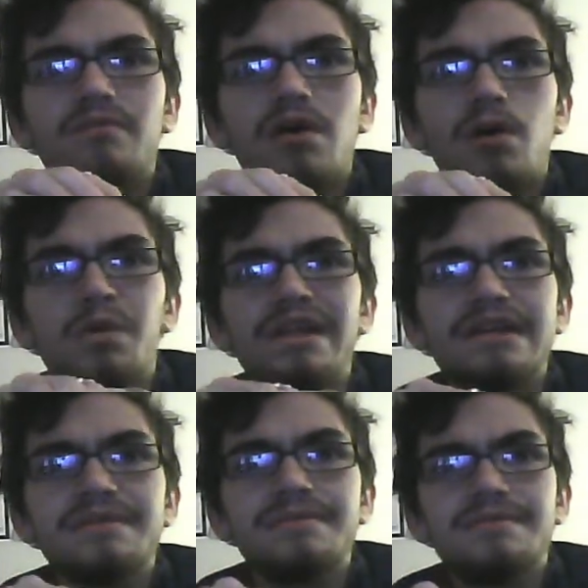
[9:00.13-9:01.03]
a week,
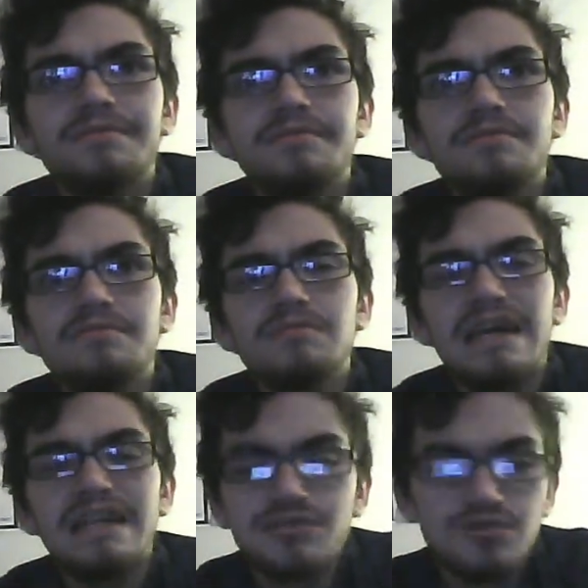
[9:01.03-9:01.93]

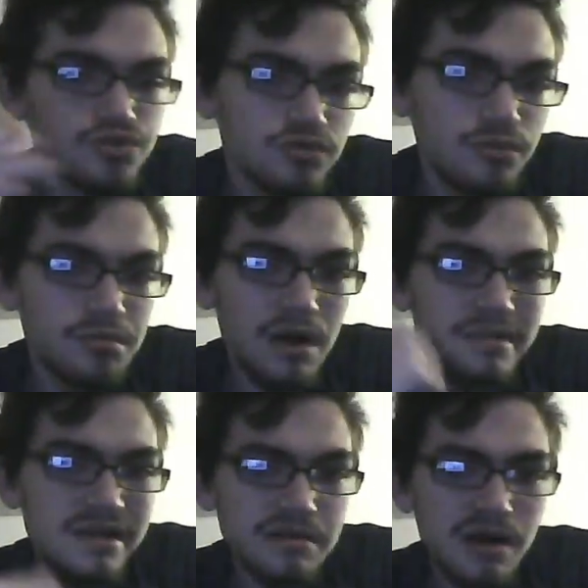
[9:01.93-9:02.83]
as usual. I
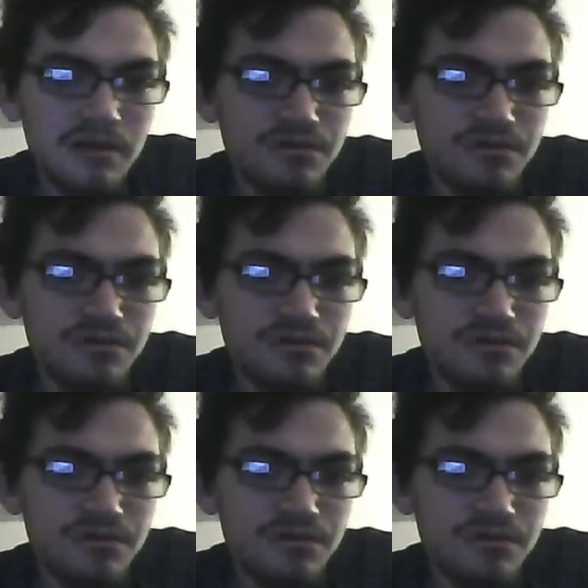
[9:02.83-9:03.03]
mean, it